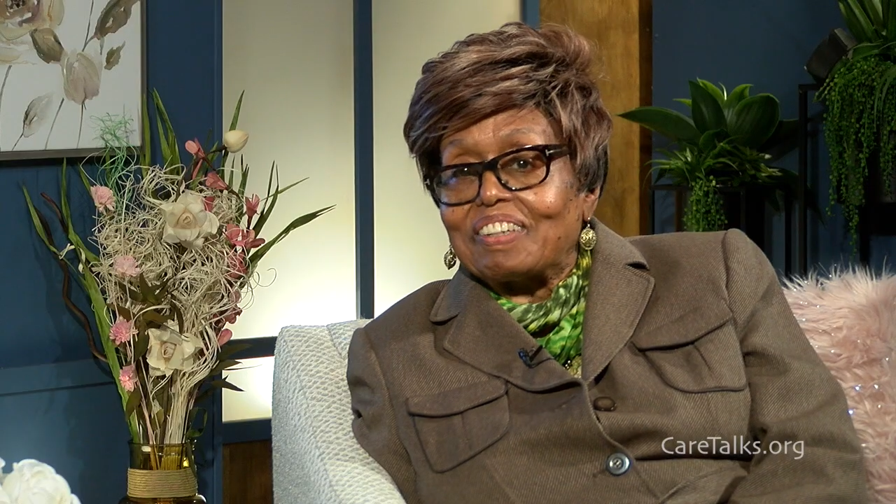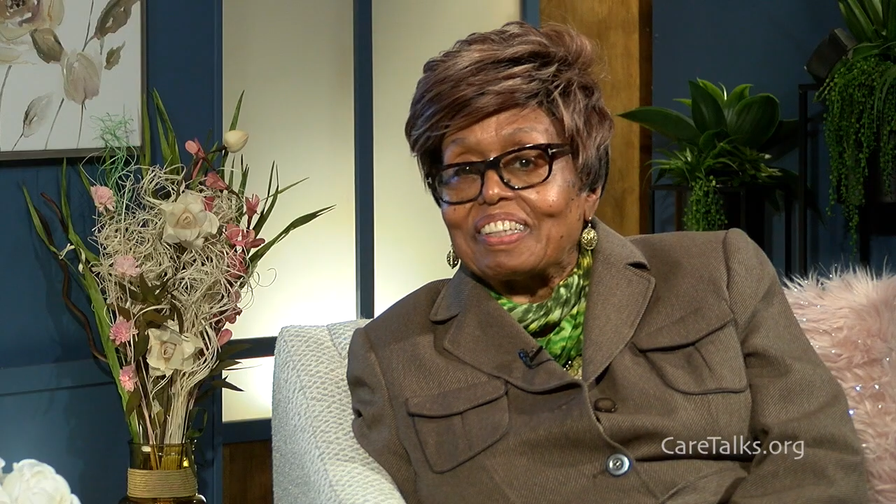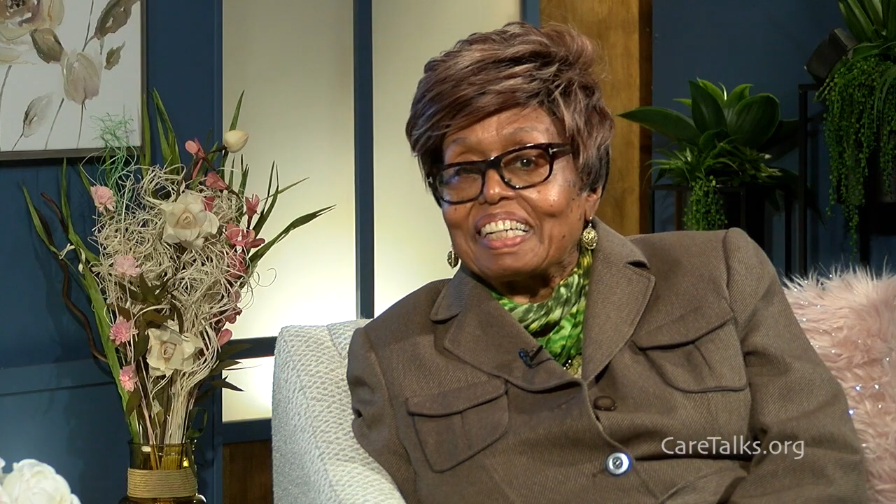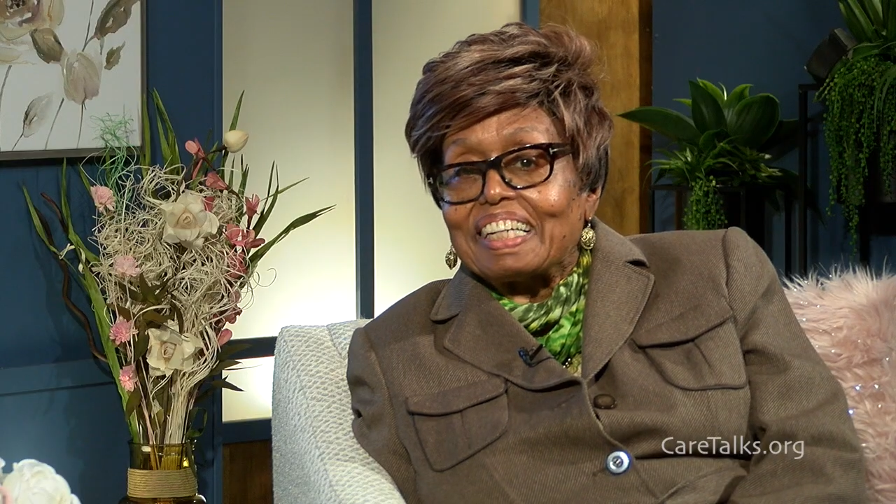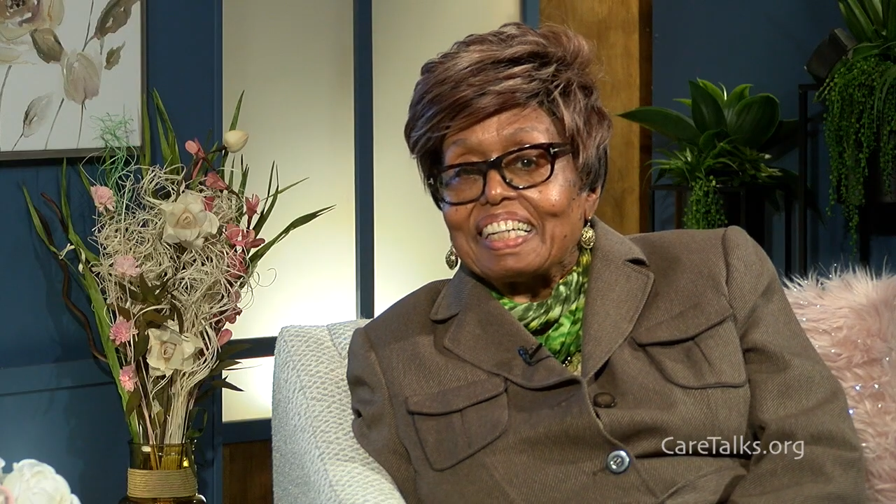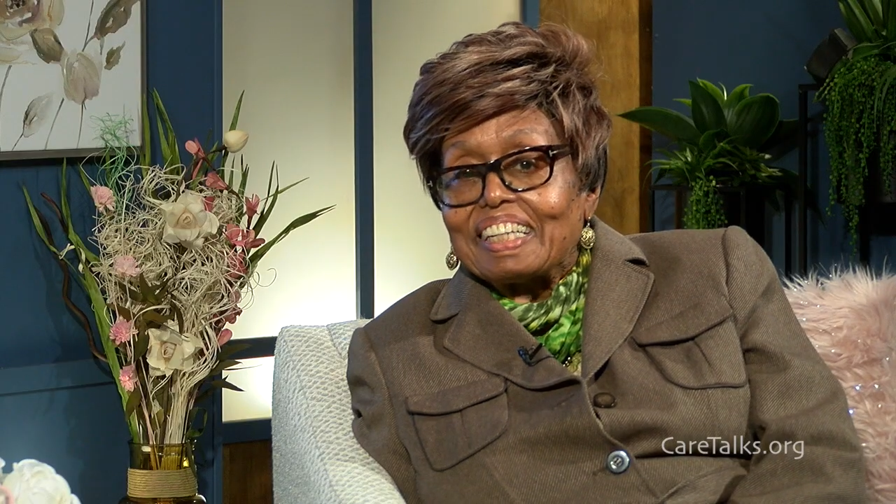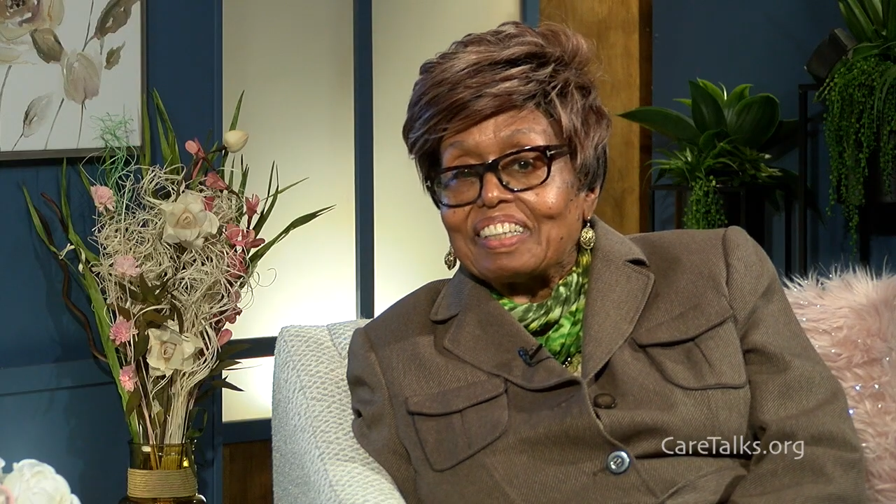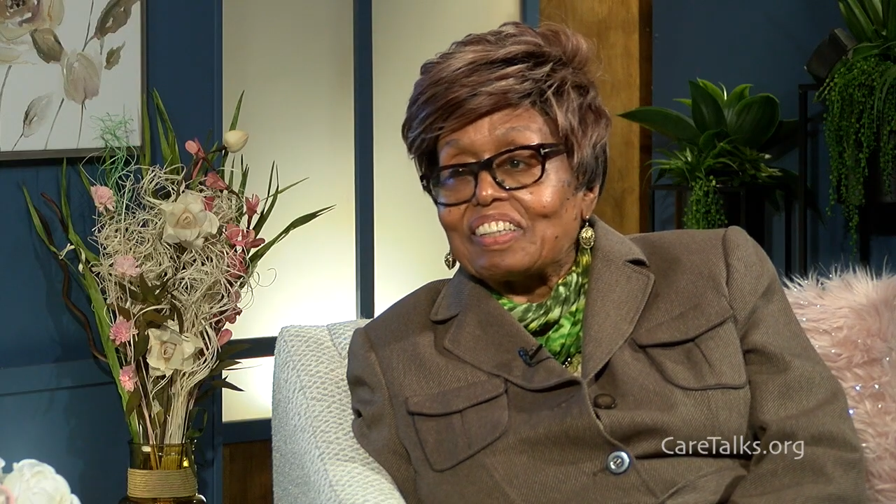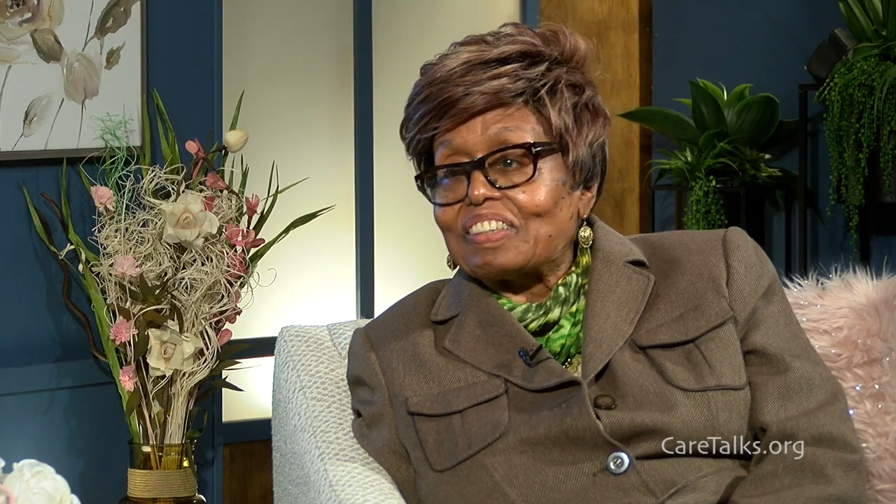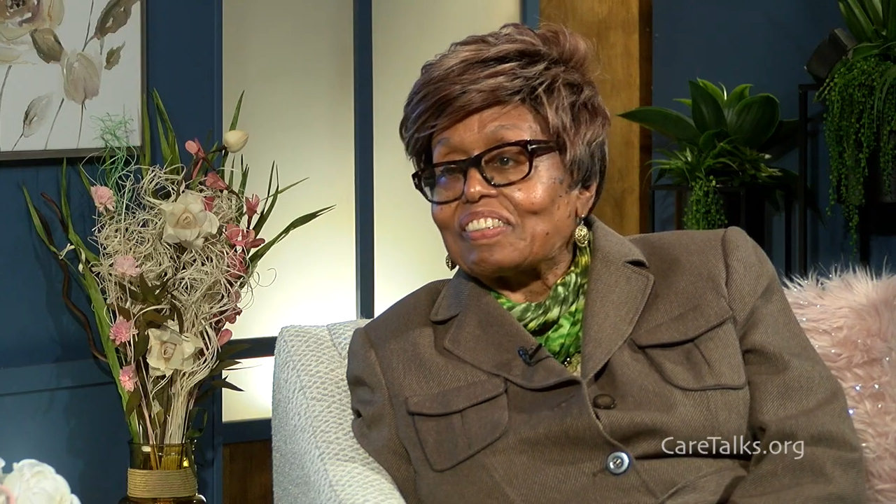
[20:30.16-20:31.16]
or
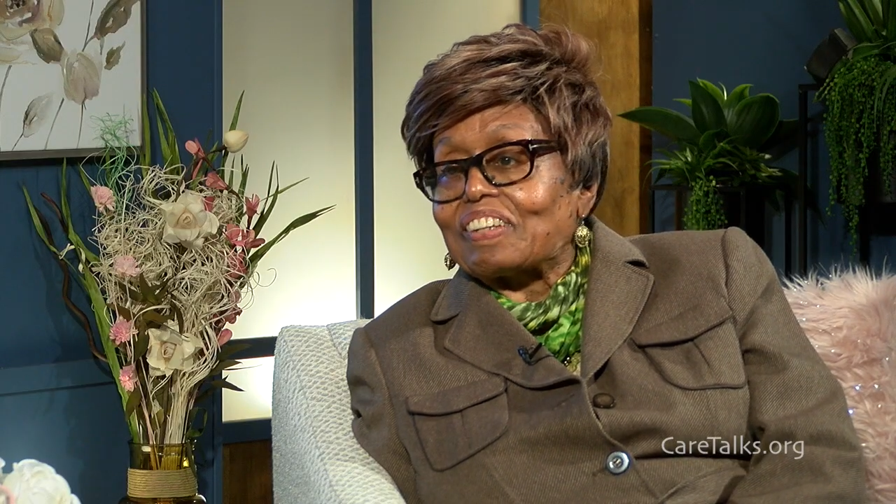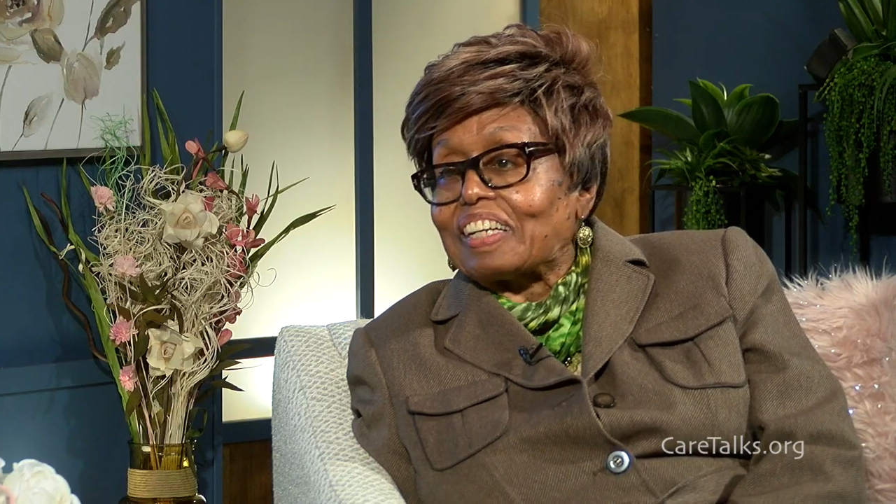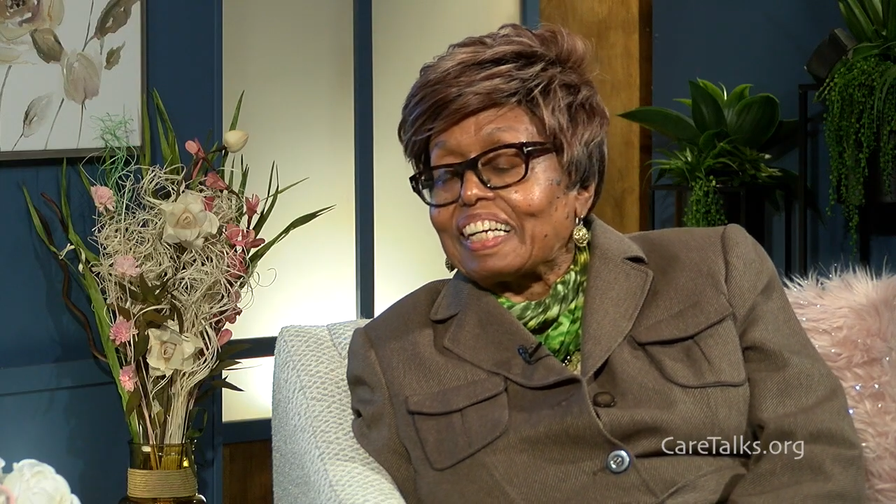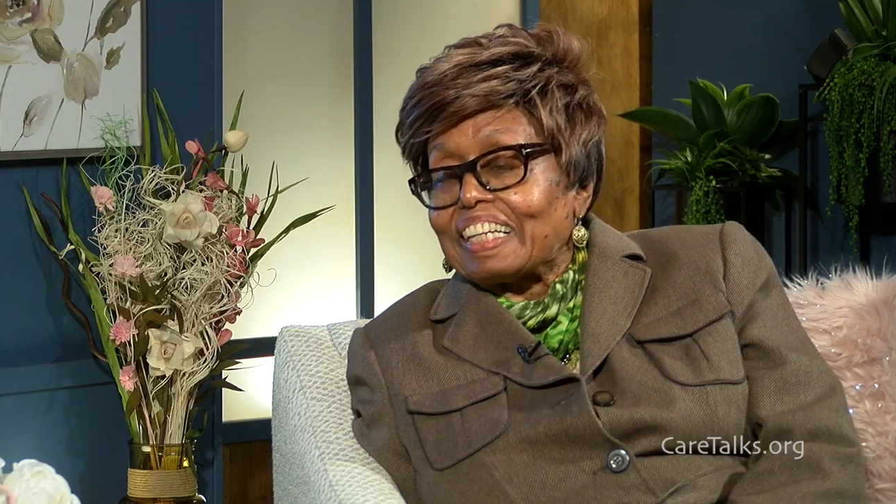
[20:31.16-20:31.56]
hear her,